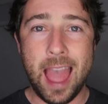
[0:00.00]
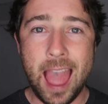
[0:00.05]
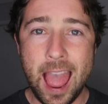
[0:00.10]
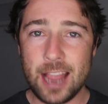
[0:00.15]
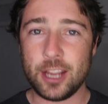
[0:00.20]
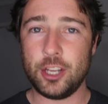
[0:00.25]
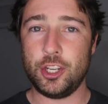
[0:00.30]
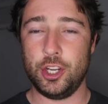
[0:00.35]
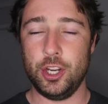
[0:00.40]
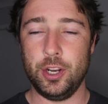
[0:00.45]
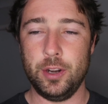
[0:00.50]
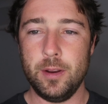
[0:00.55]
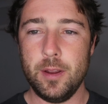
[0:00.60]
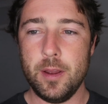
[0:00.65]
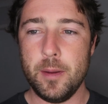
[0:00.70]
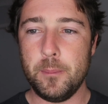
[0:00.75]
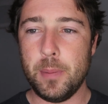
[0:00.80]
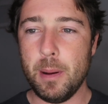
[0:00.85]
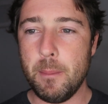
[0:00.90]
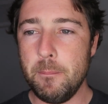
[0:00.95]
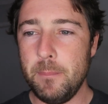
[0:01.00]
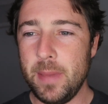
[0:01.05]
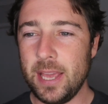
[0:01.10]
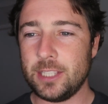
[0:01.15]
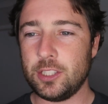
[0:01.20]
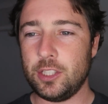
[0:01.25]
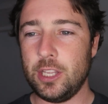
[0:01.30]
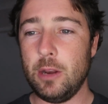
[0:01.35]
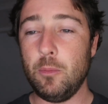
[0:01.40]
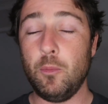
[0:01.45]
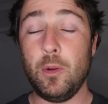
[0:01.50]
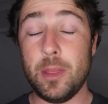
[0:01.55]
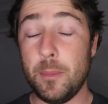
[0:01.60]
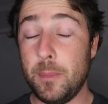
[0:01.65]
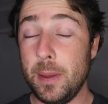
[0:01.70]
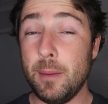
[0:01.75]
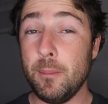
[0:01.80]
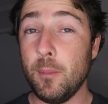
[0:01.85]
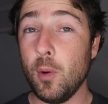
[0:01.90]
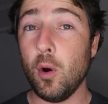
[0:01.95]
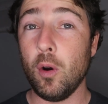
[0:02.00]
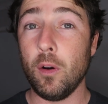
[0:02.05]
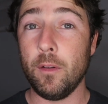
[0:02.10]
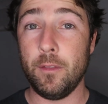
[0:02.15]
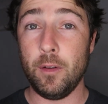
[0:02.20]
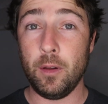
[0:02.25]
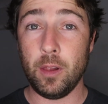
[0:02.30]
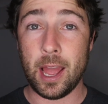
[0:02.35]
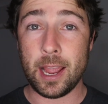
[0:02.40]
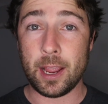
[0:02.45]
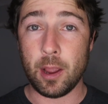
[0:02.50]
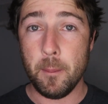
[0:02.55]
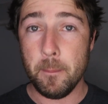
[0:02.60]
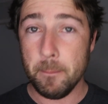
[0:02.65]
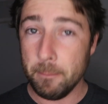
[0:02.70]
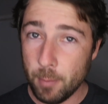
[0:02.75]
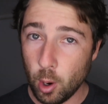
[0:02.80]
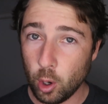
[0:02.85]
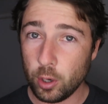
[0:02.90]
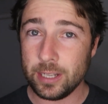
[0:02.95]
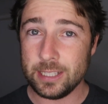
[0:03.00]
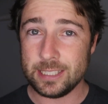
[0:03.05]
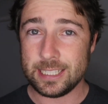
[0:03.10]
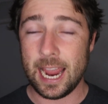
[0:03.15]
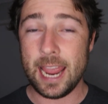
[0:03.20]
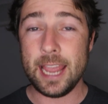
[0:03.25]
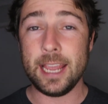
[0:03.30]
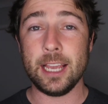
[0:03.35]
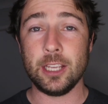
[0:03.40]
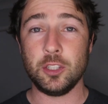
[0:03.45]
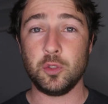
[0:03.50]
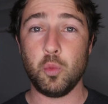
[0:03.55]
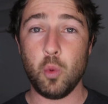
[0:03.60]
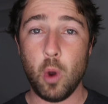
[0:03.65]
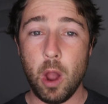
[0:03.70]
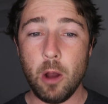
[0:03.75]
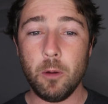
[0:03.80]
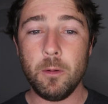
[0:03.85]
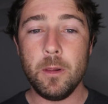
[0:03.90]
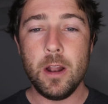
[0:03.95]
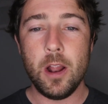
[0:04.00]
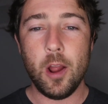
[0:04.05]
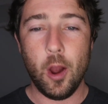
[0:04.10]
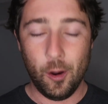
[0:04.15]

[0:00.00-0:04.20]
action, but mixed in with a bit more of a, like a modern take as well.